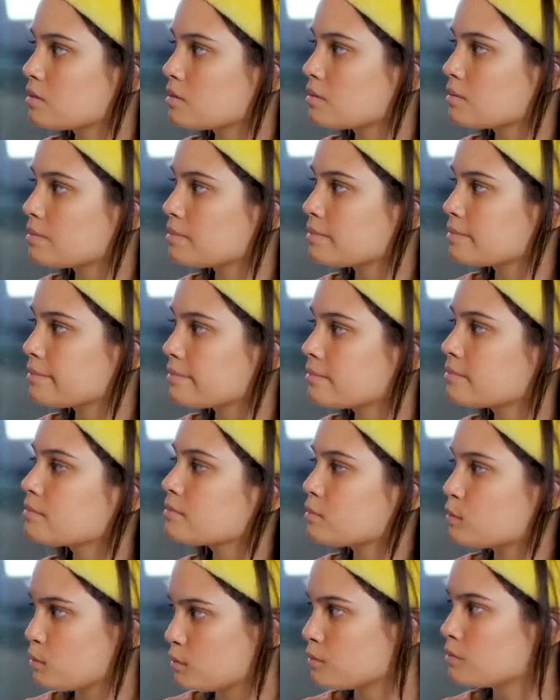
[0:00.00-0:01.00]

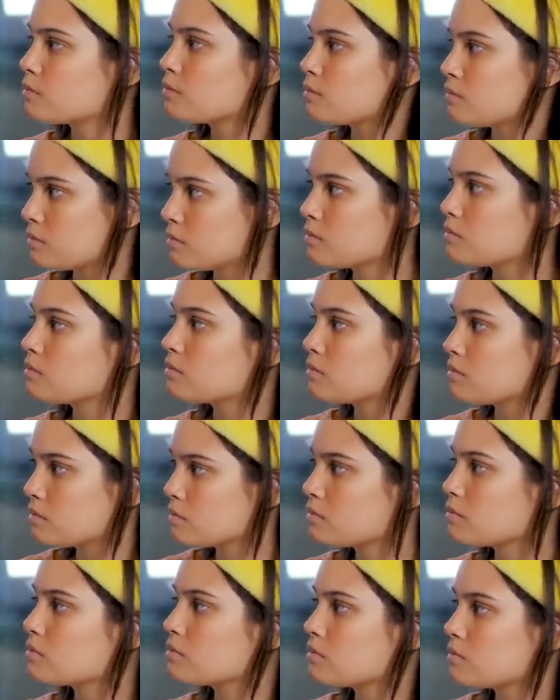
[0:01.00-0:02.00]

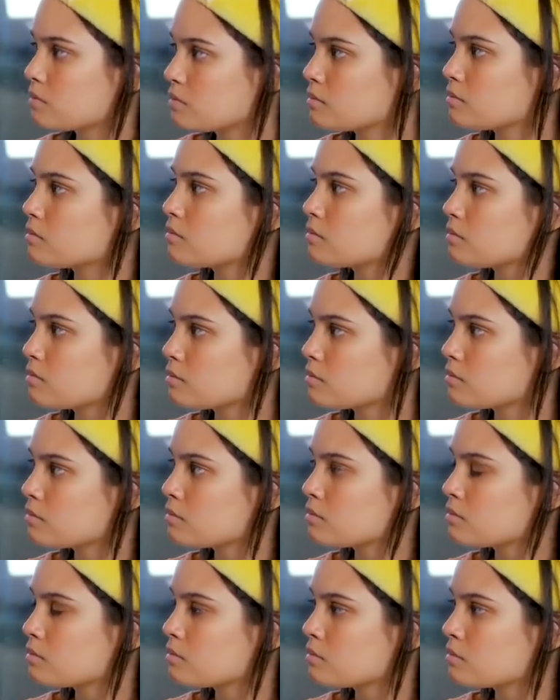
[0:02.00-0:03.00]

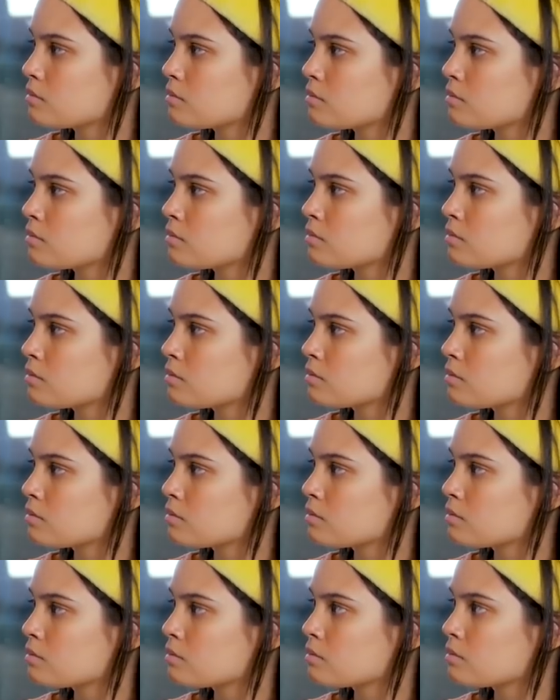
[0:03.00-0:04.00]

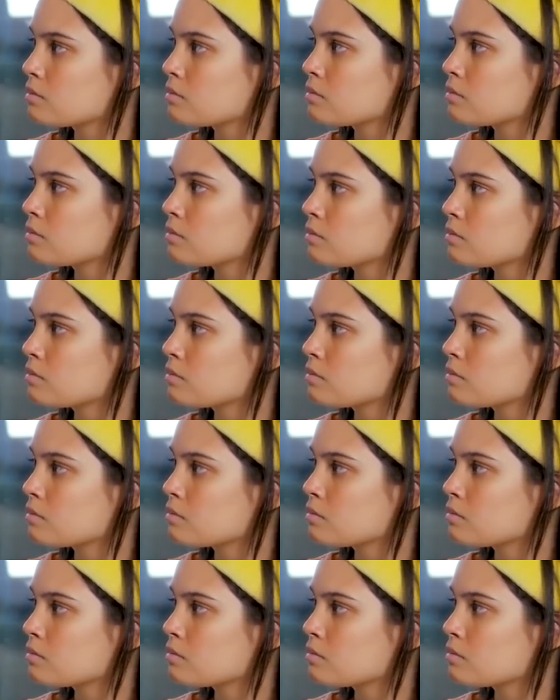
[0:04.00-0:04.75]
This person isn't speaking.